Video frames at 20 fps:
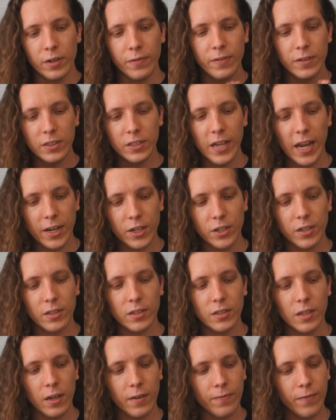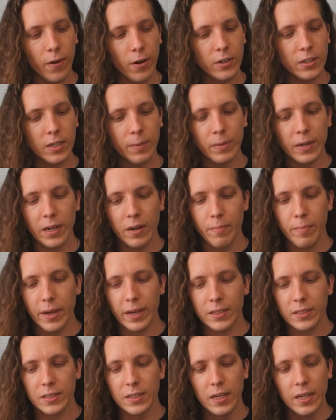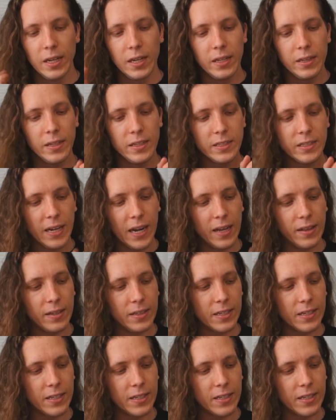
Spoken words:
sections. First, I'm going to mix this guy,